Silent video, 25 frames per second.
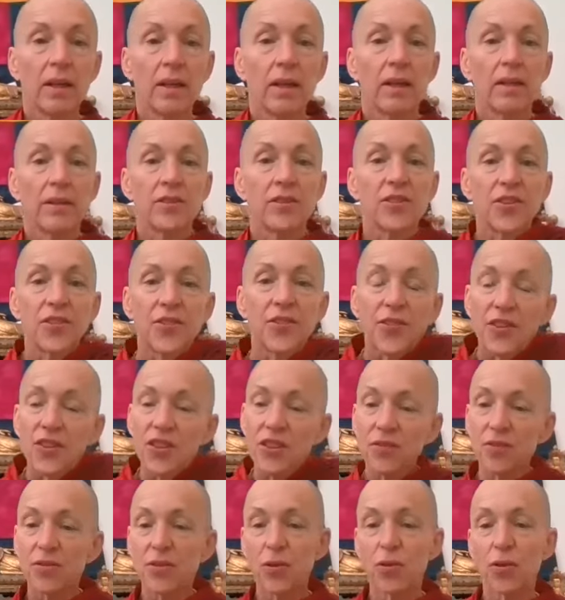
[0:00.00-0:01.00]
So first
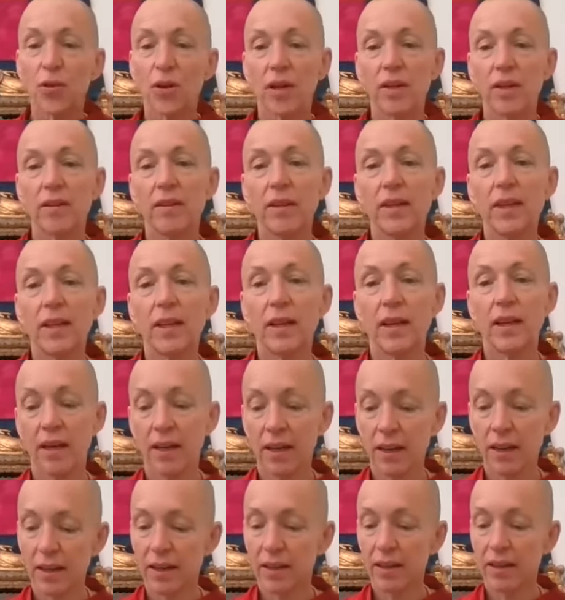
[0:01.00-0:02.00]
of all, I think,
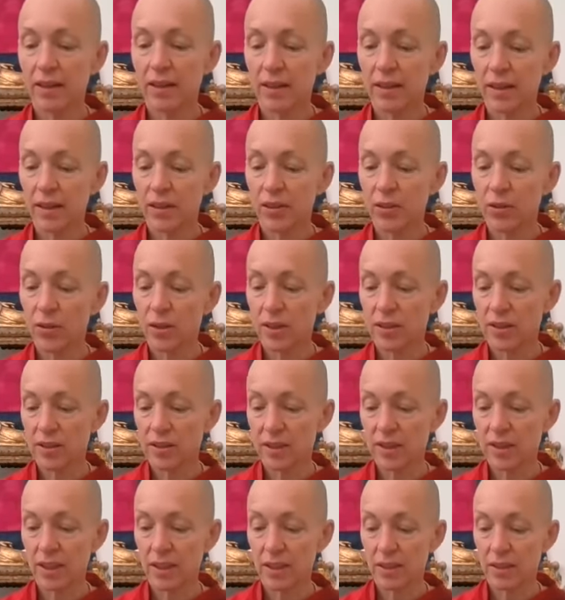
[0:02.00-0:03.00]
and you'll
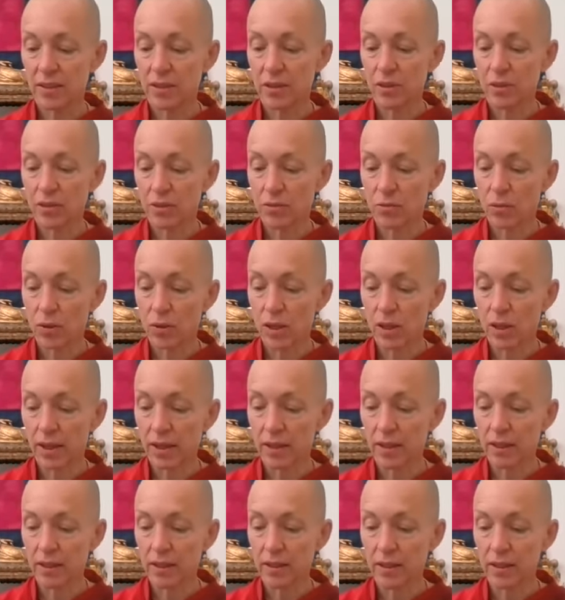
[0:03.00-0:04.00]
understand this
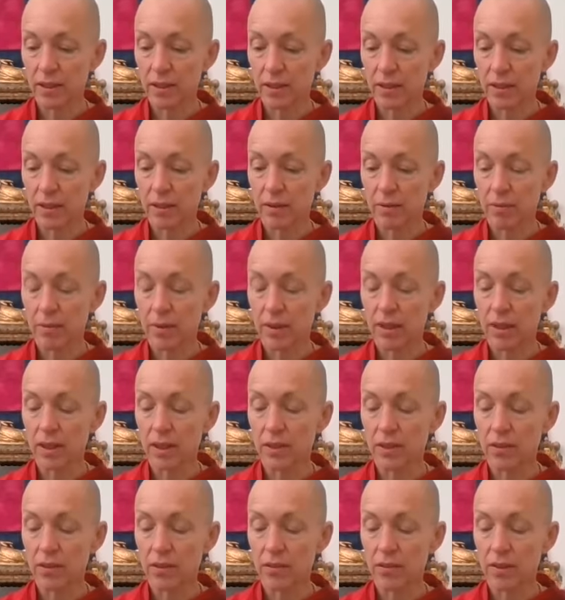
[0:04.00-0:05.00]
why in a little bit
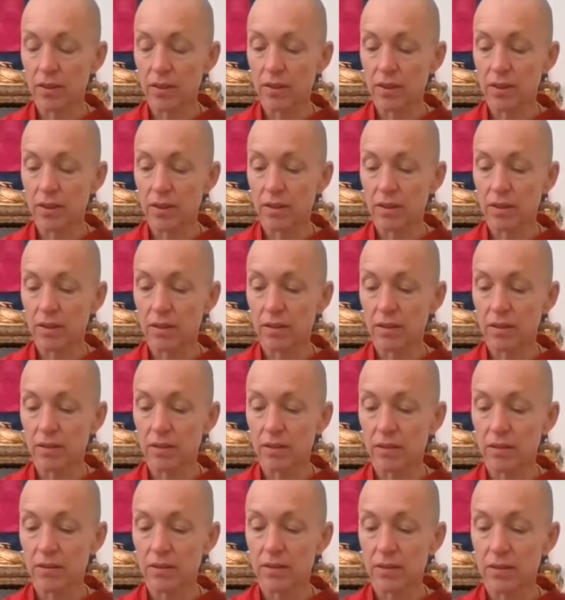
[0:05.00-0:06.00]
later in this
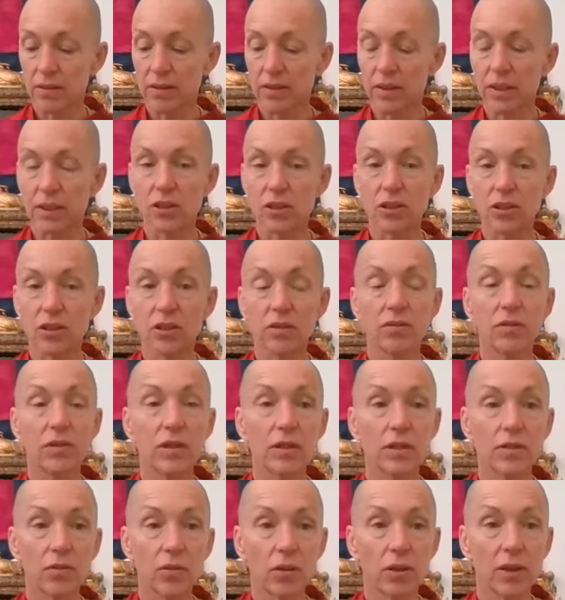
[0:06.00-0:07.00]
session, first
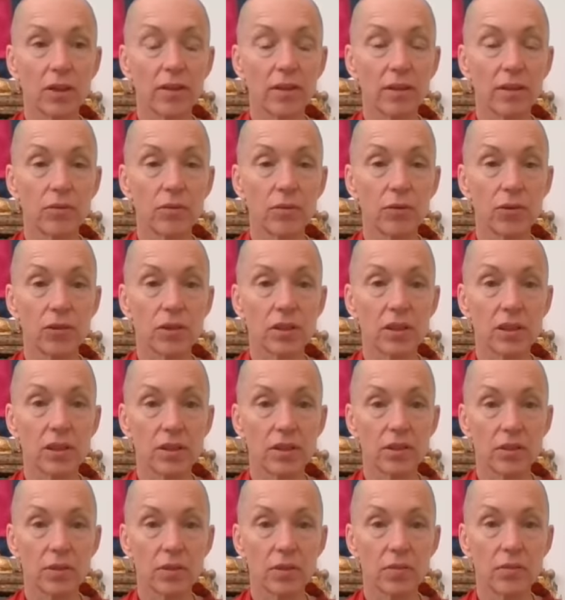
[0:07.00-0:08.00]
of all, I think we'll
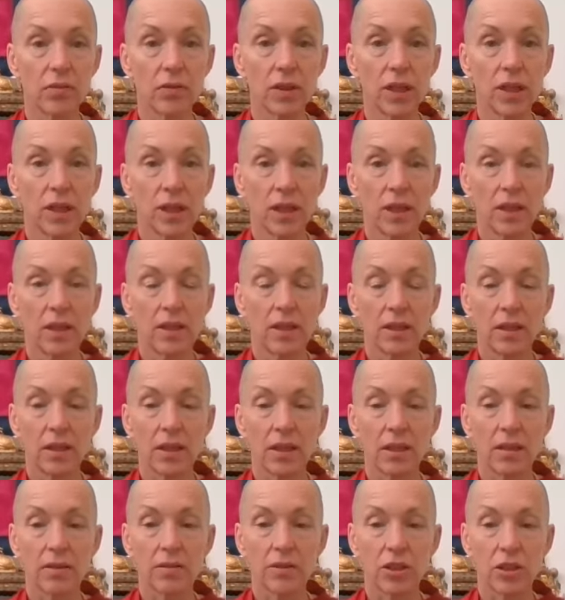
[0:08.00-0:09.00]
start off
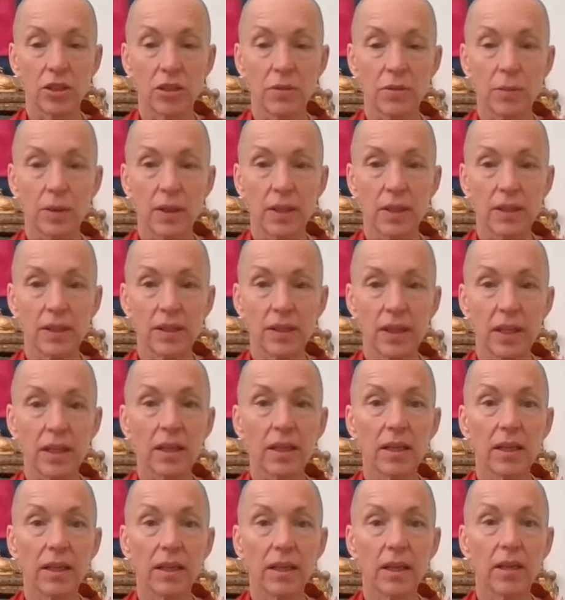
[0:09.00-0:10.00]
just by
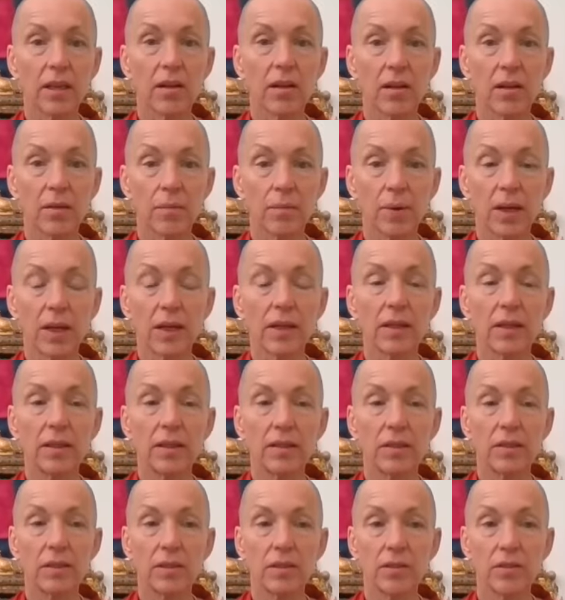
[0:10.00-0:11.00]
settling our
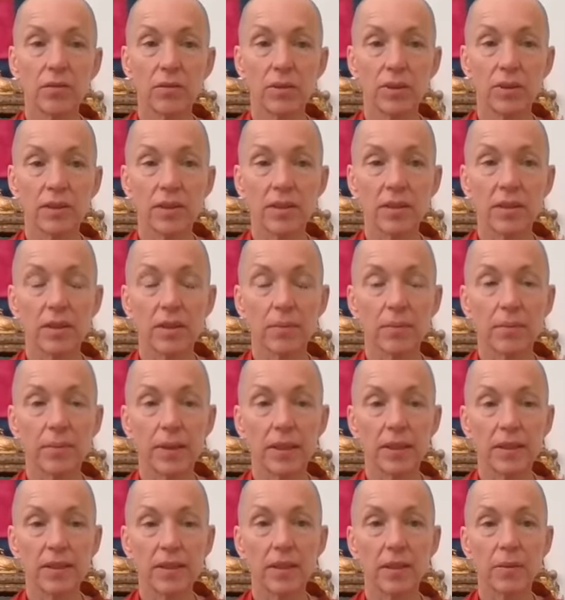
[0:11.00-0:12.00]
mind with some
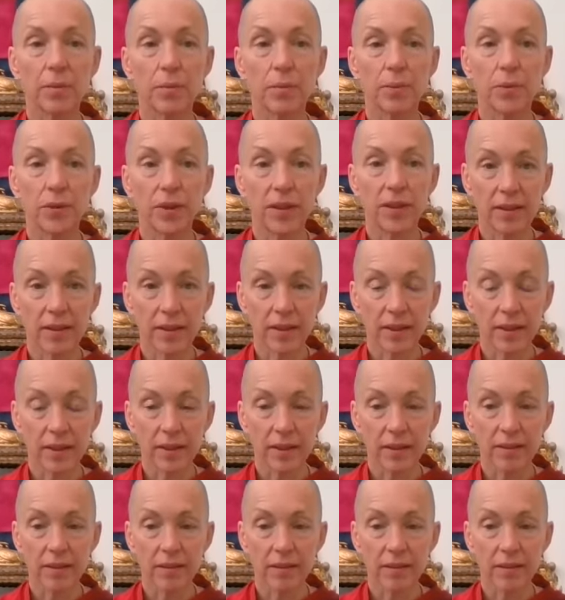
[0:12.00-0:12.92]
basic breathing.